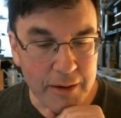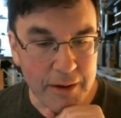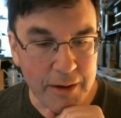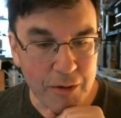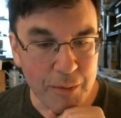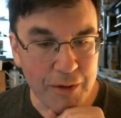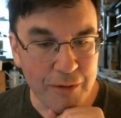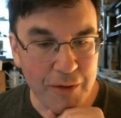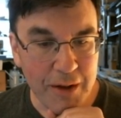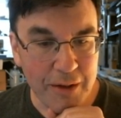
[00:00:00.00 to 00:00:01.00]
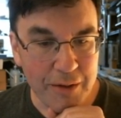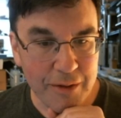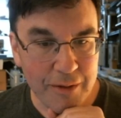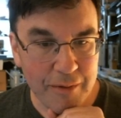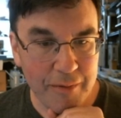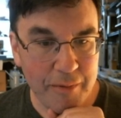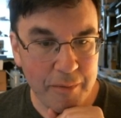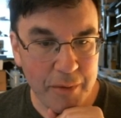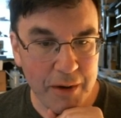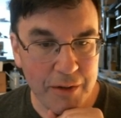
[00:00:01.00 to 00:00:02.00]
increment the phase
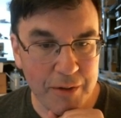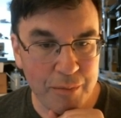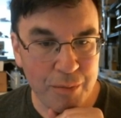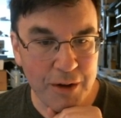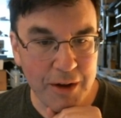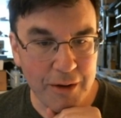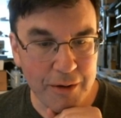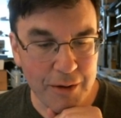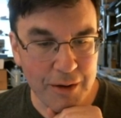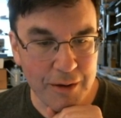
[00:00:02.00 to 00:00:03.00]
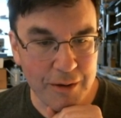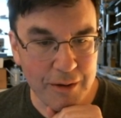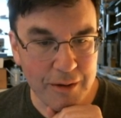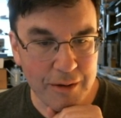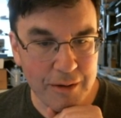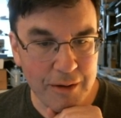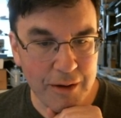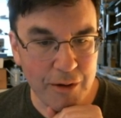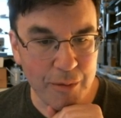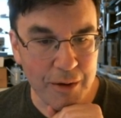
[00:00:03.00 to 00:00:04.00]
by this pre-calculated
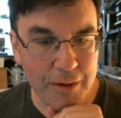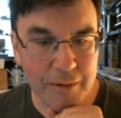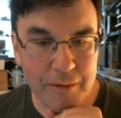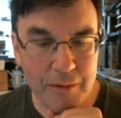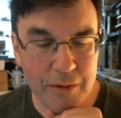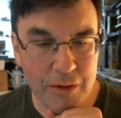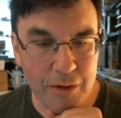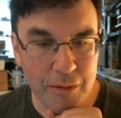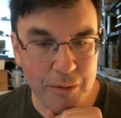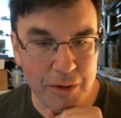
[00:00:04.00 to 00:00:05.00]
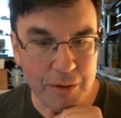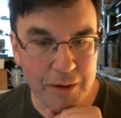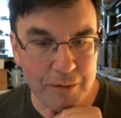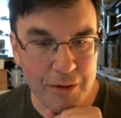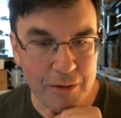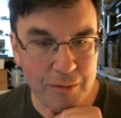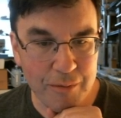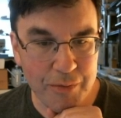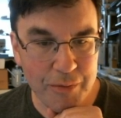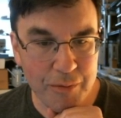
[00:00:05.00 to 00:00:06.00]
increment, so we don't have to
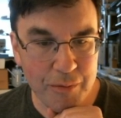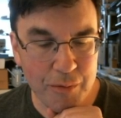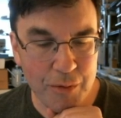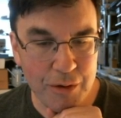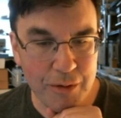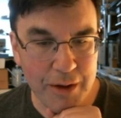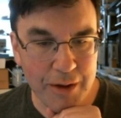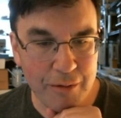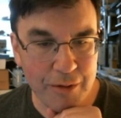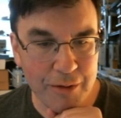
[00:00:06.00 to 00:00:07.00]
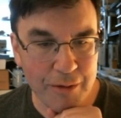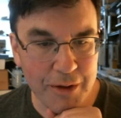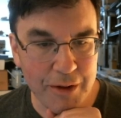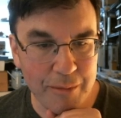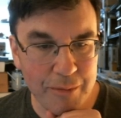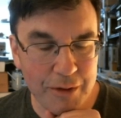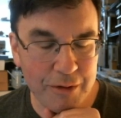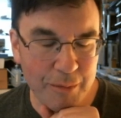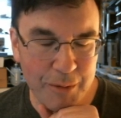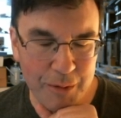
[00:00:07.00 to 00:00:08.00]
redo that every single time. That
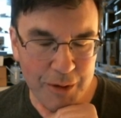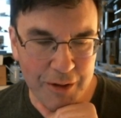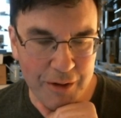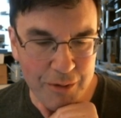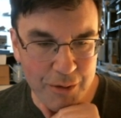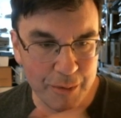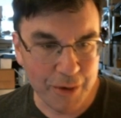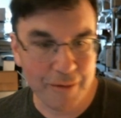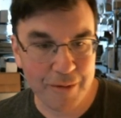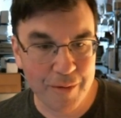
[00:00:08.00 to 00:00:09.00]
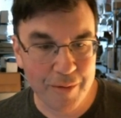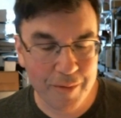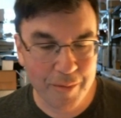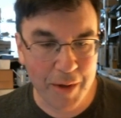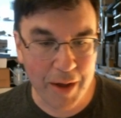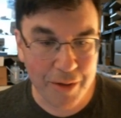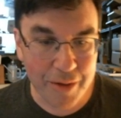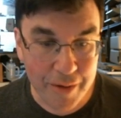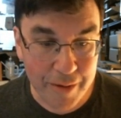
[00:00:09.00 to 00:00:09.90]
should maybe save a little bit of math in there.